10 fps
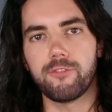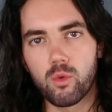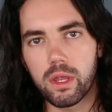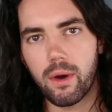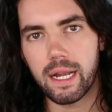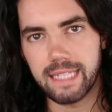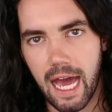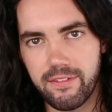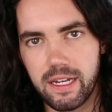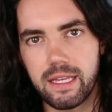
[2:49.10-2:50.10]
Now, if you really want to
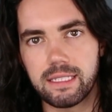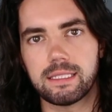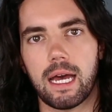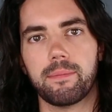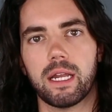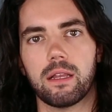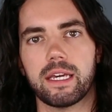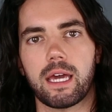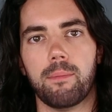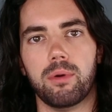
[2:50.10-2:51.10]
dive into this, I'm gonna
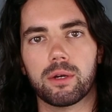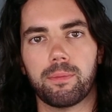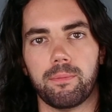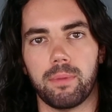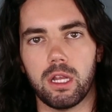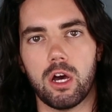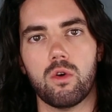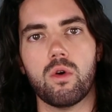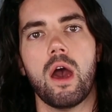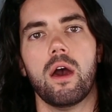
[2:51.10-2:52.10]
link a book
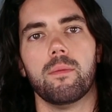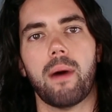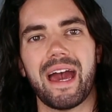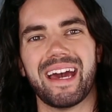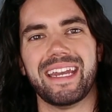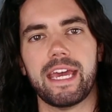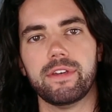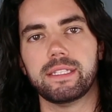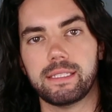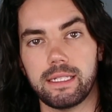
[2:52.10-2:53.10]
below by a
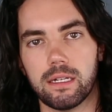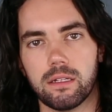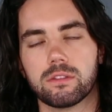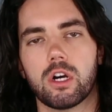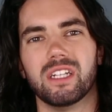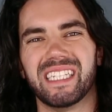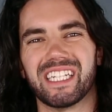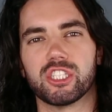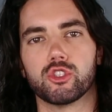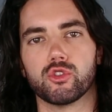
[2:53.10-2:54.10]
Navy SEAL called
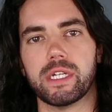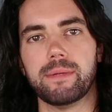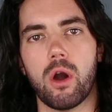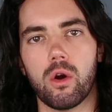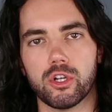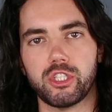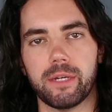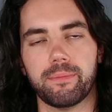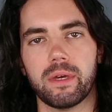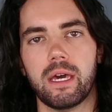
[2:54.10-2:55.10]
Extreme
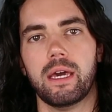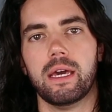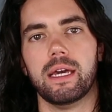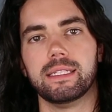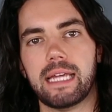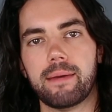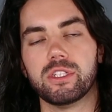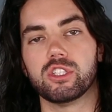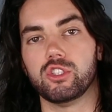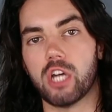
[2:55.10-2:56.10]
Ownership. His
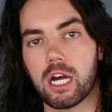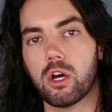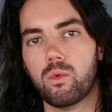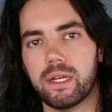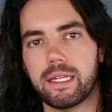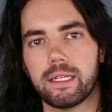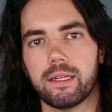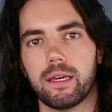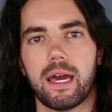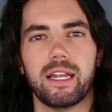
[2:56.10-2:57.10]
name is Jocko Willink,
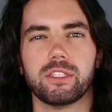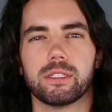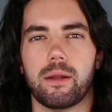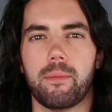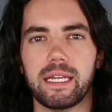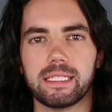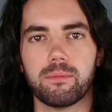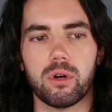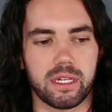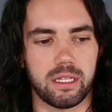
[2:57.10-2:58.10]
and it's just an
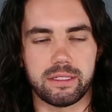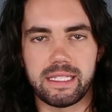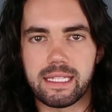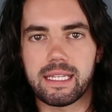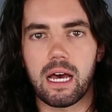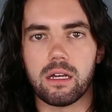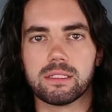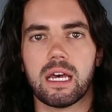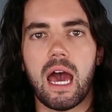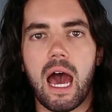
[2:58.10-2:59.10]
amazing book. It
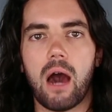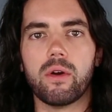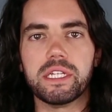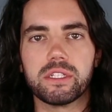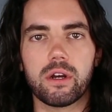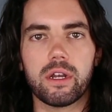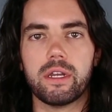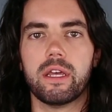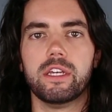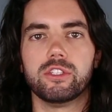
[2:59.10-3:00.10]
details how he
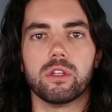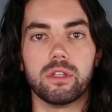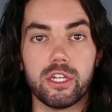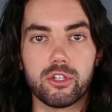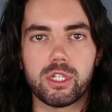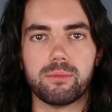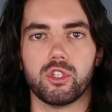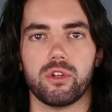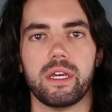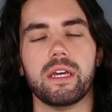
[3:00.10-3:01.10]
started his leadership
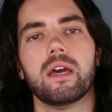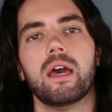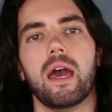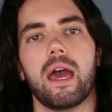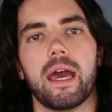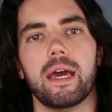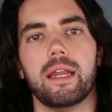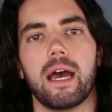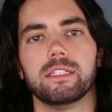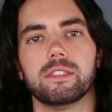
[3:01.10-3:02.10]
journey
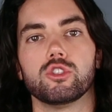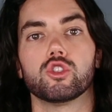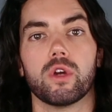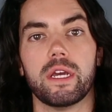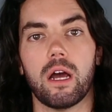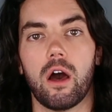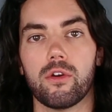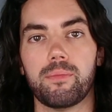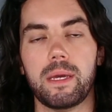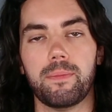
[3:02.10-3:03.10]
and has trained
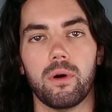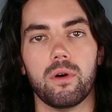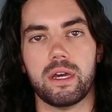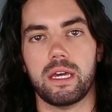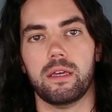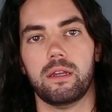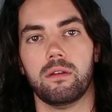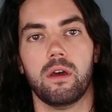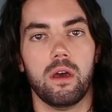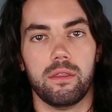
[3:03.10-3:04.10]
other people
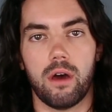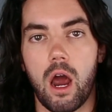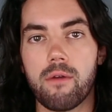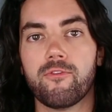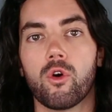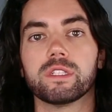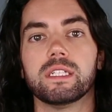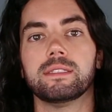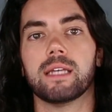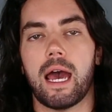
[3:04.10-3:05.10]
in the armed
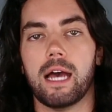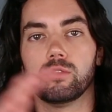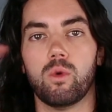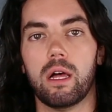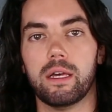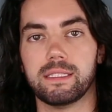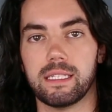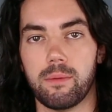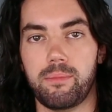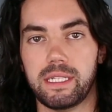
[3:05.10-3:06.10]
forces as well as
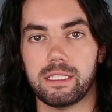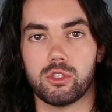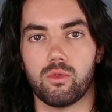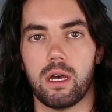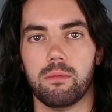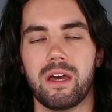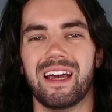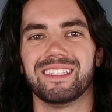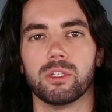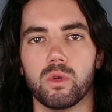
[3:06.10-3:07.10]
in the business realm
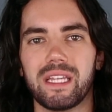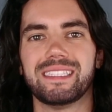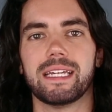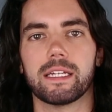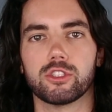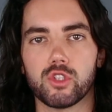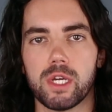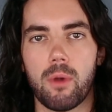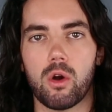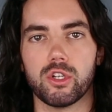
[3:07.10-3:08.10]
to really take
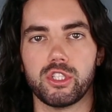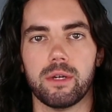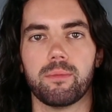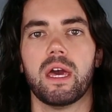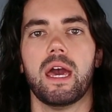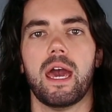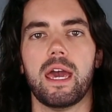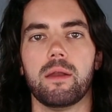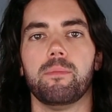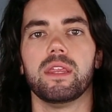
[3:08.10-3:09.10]
extreme ownership
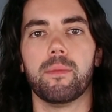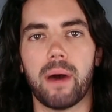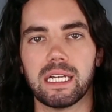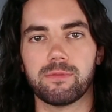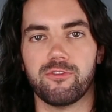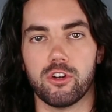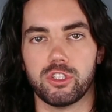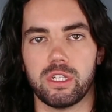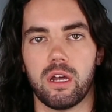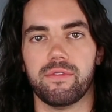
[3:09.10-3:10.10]
and be the best
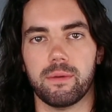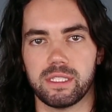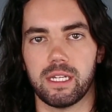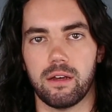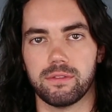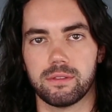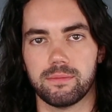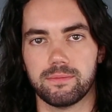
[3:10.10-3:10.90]
version of themselves.